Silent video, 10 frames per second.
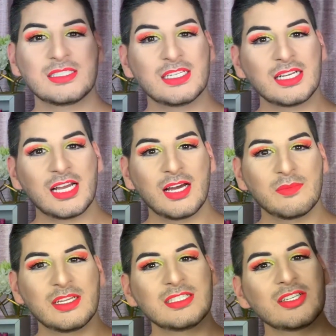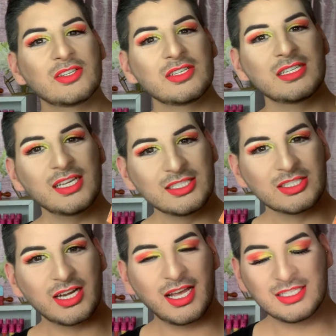didn't come until yesterday.